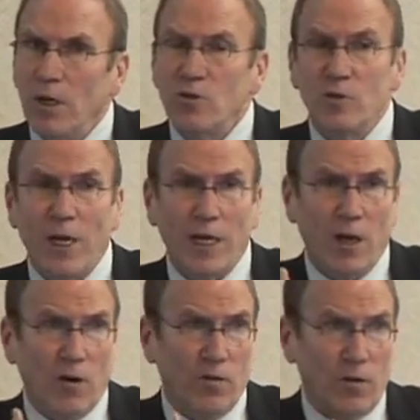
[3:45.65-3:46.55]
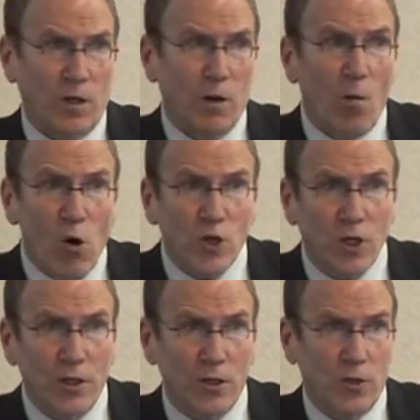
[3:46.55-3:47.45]
to take care of the
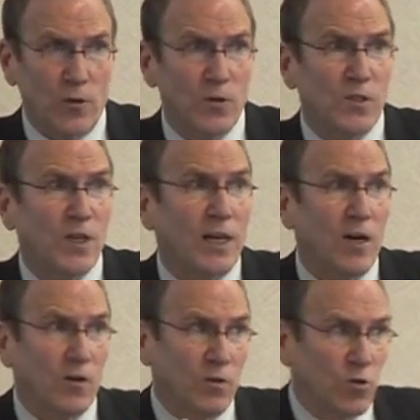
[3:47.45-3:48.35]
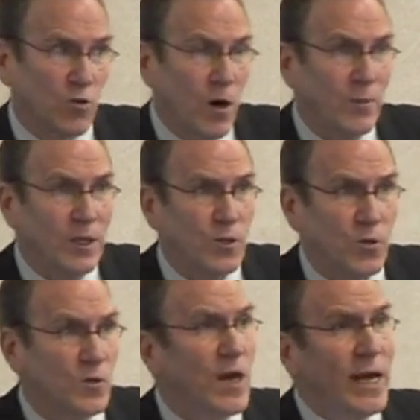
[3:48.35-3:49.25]
emotional issues, to take care of the trauma
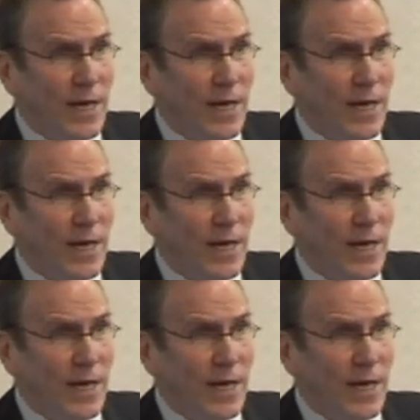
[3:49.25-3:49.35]
issues,